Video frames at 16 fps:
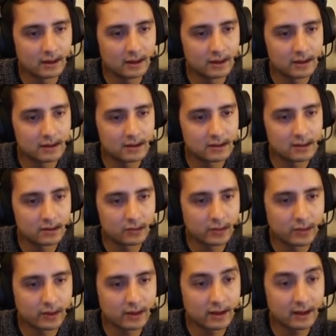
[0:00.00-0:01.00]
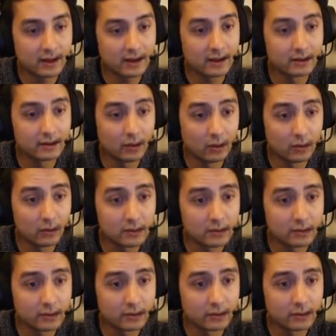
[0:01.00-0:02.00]
it's not working, and also
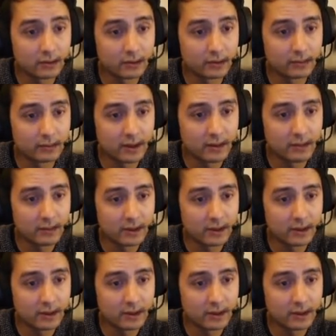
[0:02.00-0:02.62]
maybe